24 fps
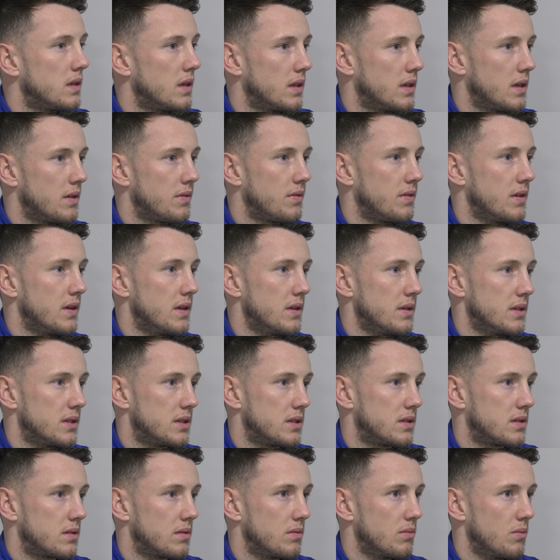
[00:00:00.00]
Yeah, definitely.
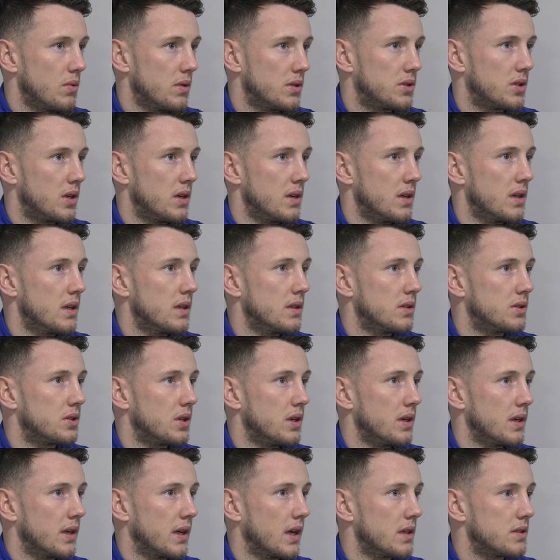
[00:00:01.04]
We're trying
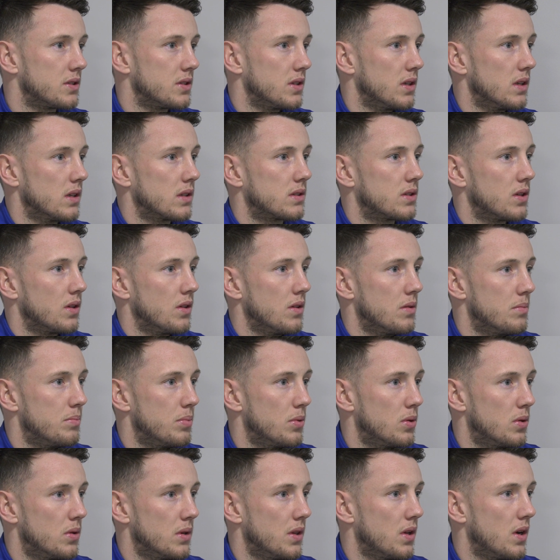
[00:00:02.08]
to get Cirks on the
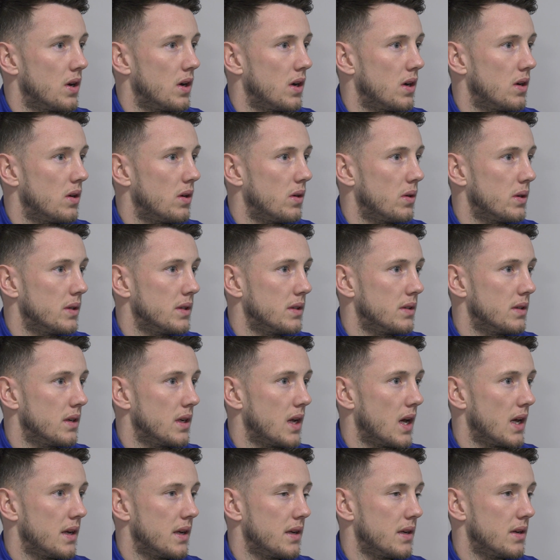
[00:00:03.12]
ball in the hole, and
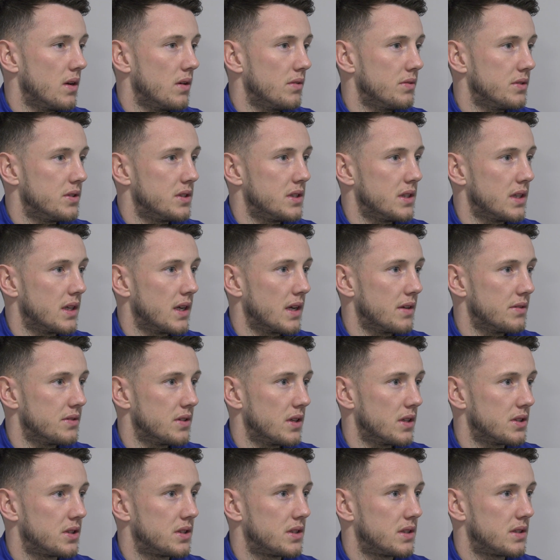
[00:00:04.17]
then it obviously gives
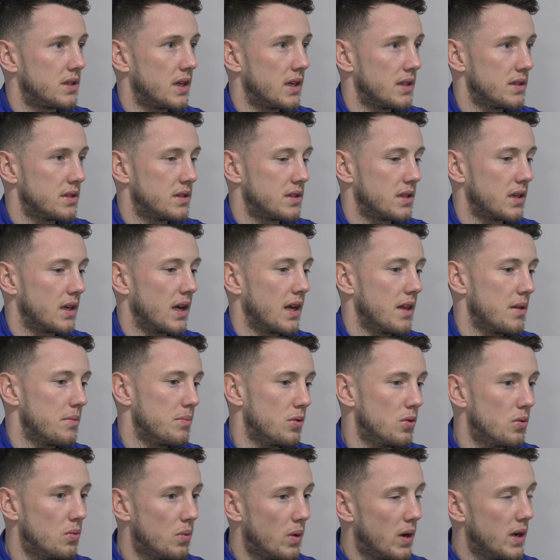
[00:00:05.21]
us a chance to get the
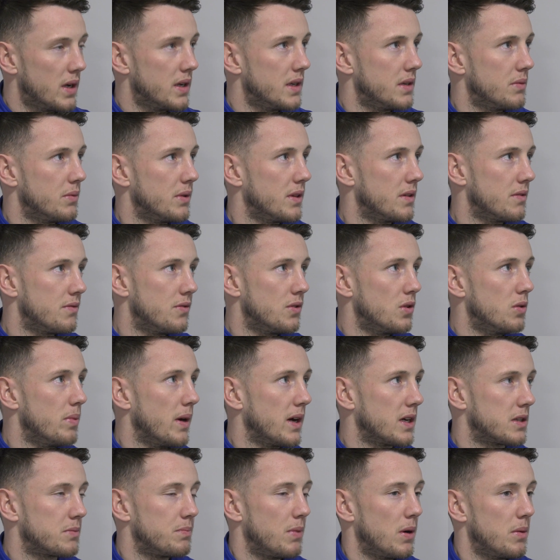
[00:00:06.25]
ball wide with the
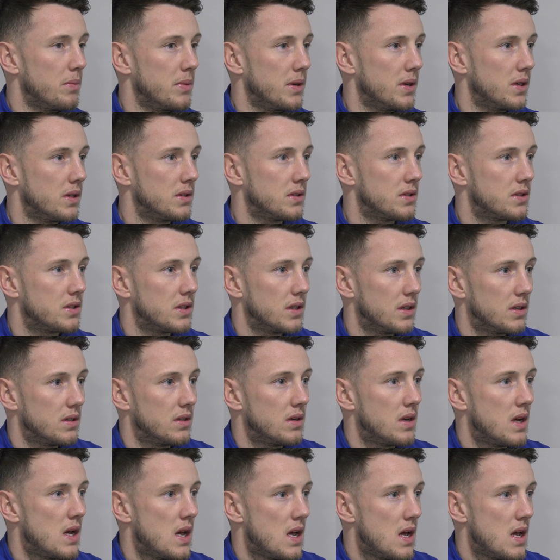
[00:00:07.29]
fullbacks bombing on. So